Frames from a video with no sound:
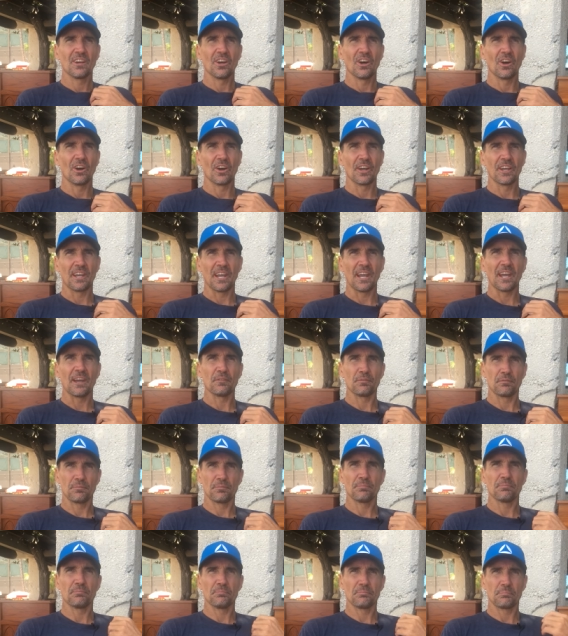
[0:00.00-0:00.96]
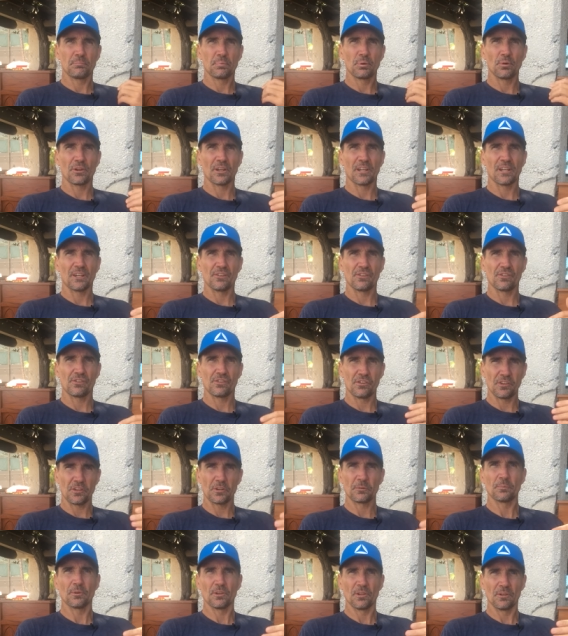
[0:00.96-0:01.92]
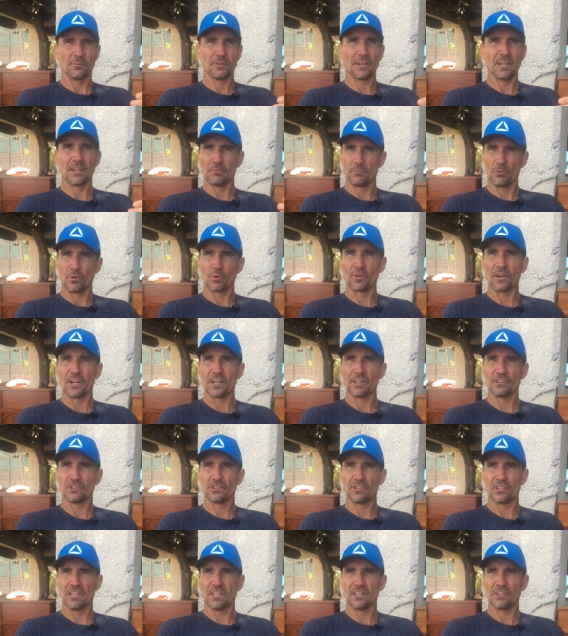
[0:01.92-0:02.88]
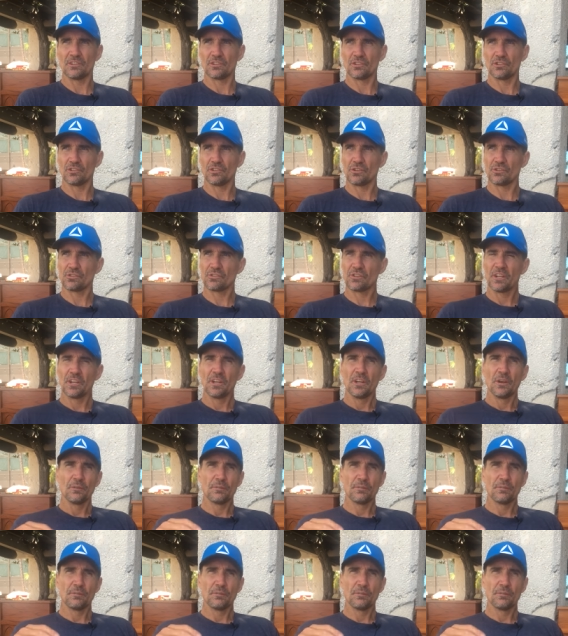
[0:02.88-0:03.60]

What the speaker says: I have put a considerable amount more energy into just